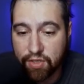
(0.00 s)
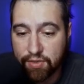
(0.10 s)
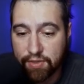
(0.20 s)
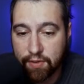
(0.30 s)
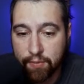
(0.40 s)

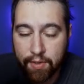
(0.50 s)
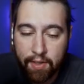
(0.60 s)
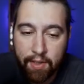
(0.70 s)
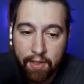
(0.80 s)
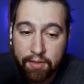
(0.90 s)
So
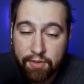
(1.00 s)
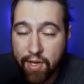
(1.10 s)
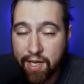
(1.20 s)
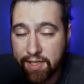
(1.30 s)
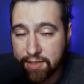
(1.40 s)

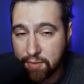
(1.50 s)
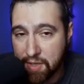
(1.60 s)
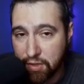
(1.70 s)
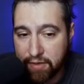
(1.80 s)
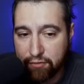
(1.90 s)
Togekiss could be a
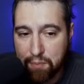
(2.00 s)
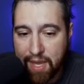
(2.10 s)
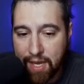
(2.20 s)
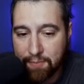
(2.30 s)
little bit of a pain, but